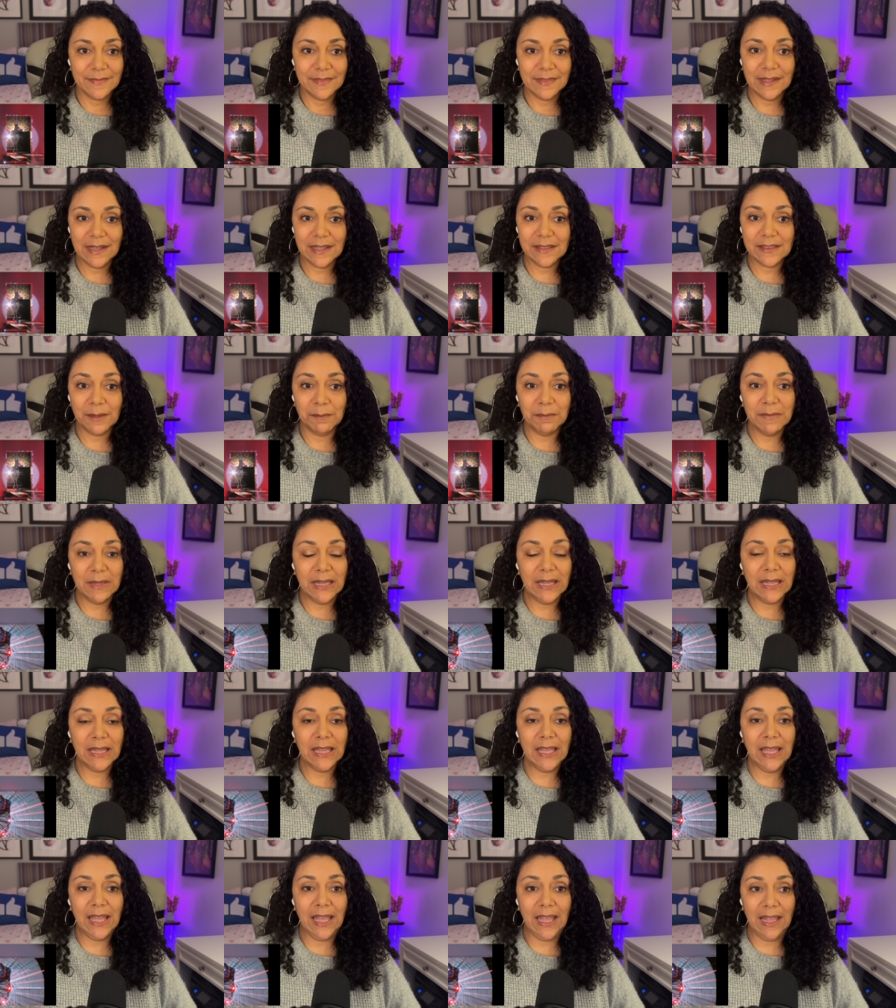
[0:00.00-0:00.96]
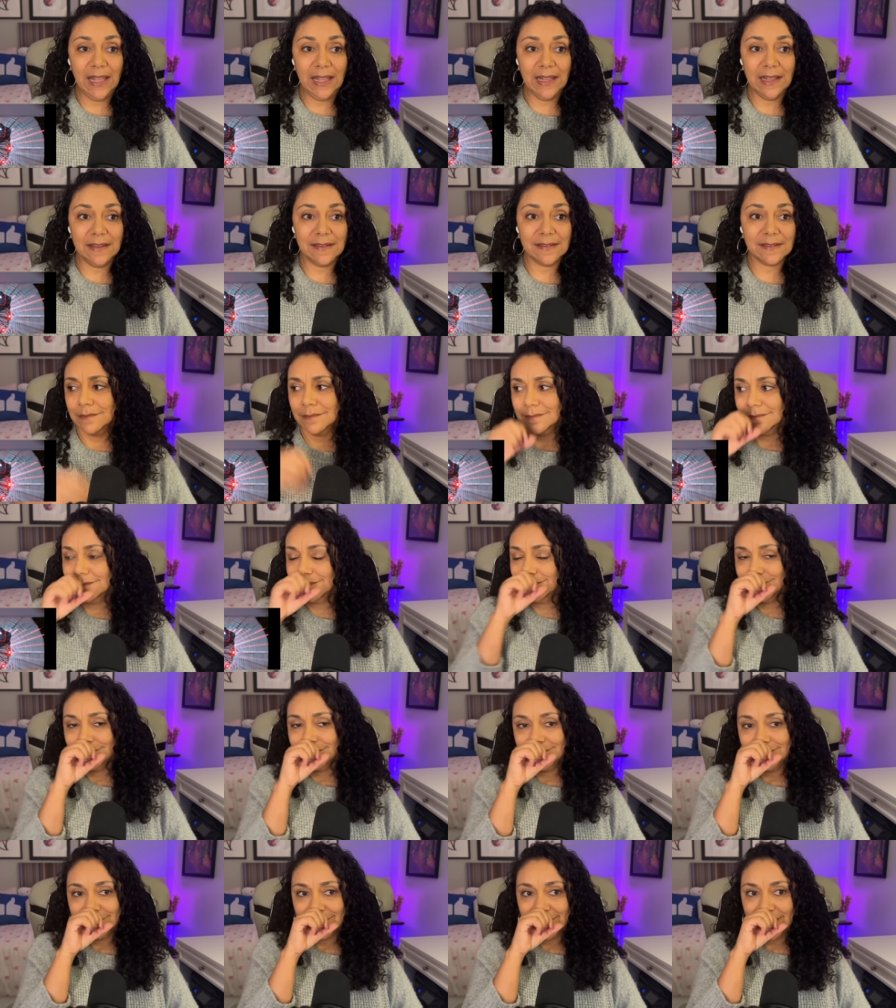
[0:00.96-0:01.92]
Look at them legs.
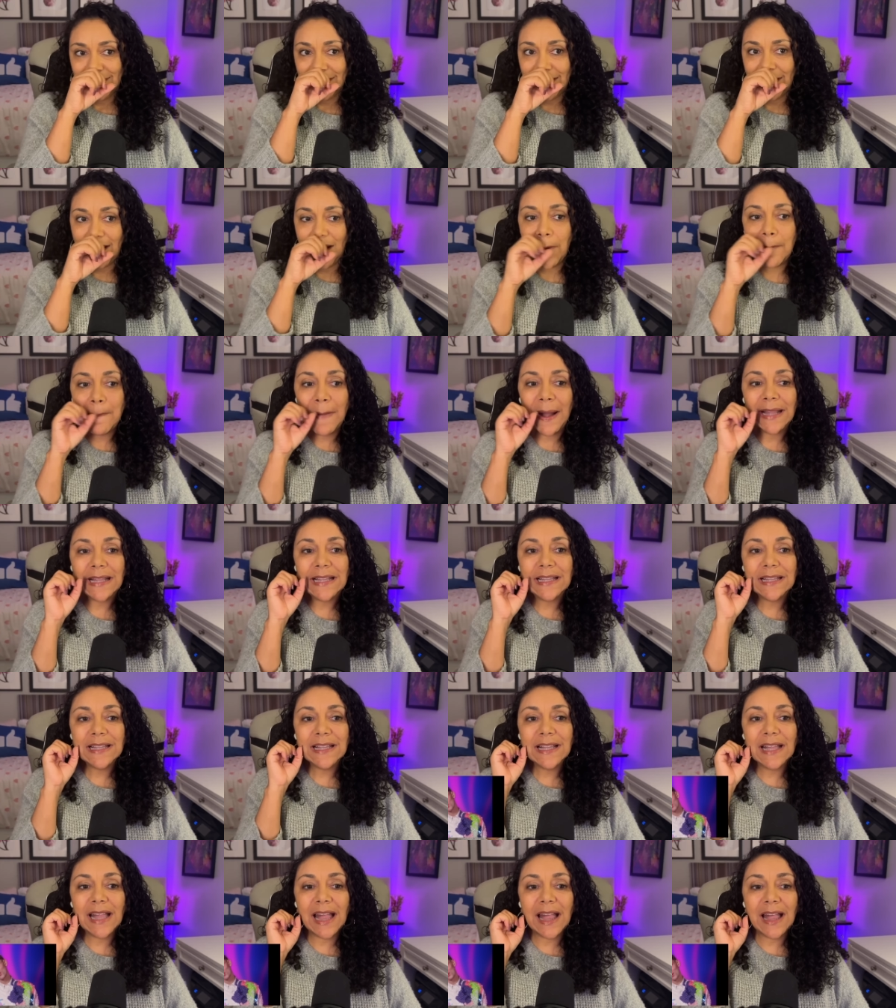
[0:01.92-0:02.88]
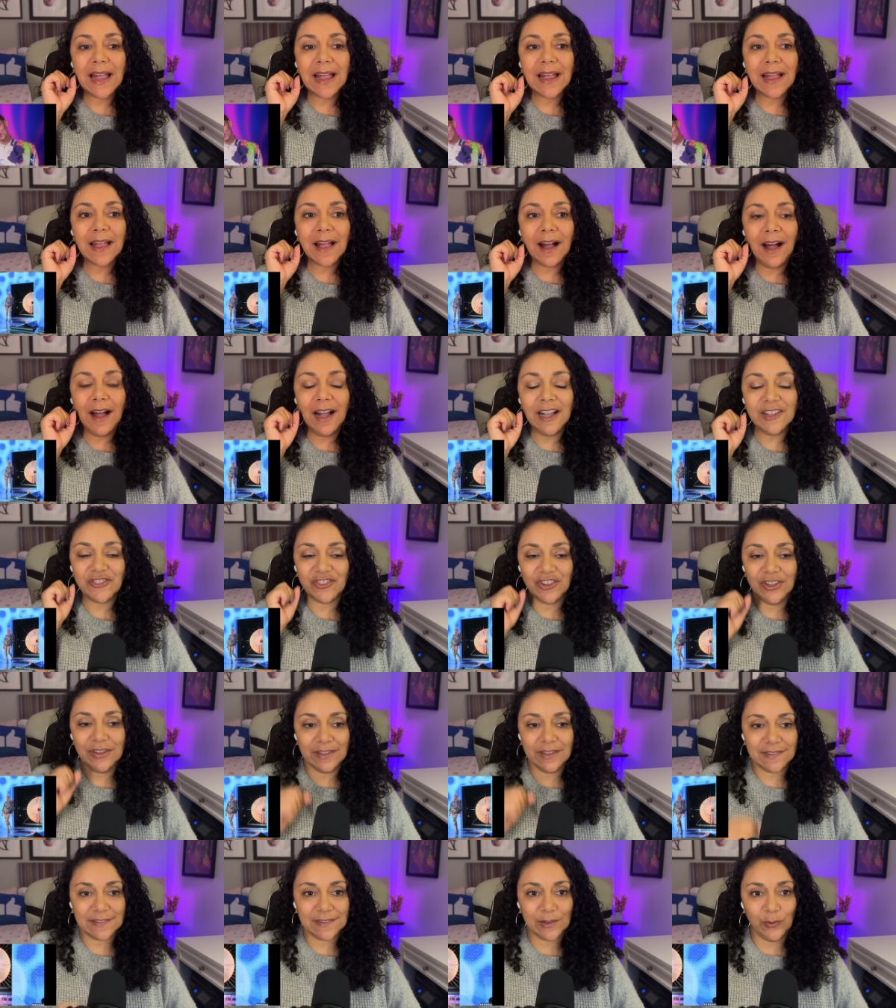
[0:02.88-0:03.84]
Oh my God, she
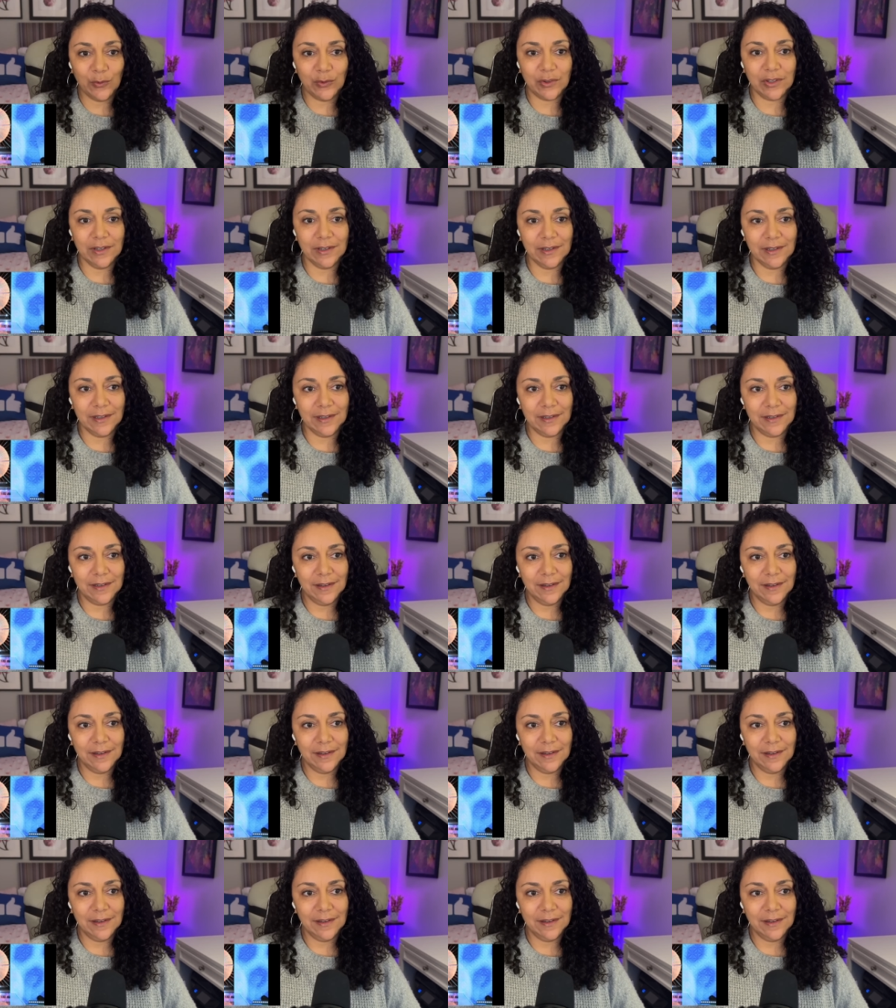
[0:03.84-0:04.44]
looks so good.